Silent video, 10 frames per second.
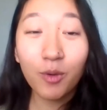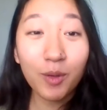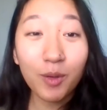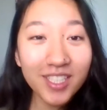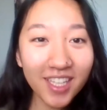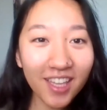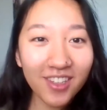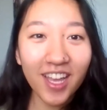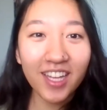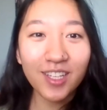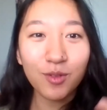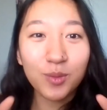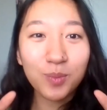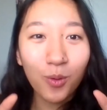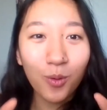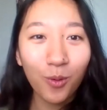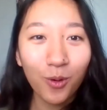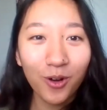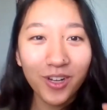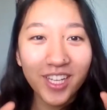We went together, and it was
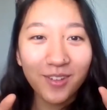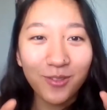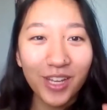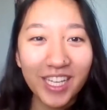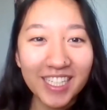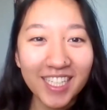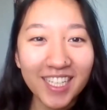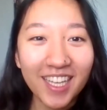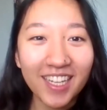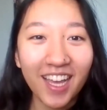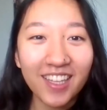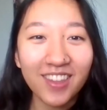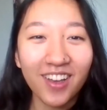pouring, raining, and